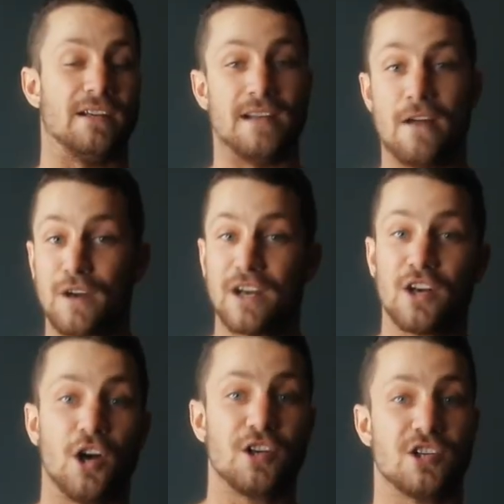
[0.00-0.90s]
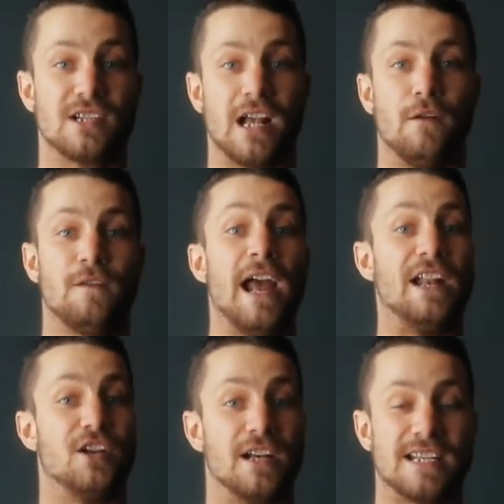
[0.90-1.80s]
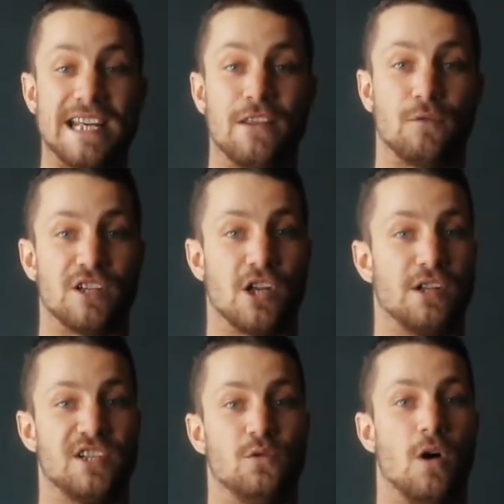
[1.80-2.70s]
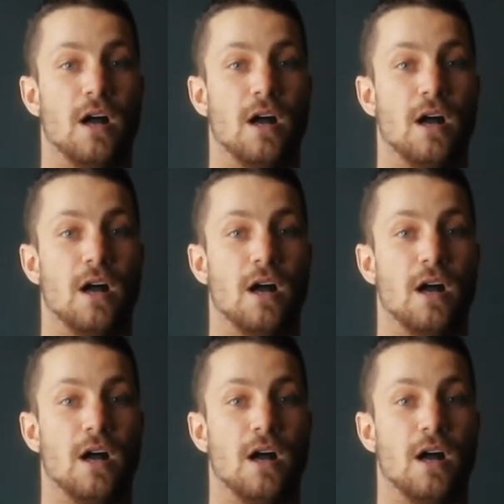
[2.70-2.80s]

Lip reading: you're never gonna hurt yourself and you're gonna see the results you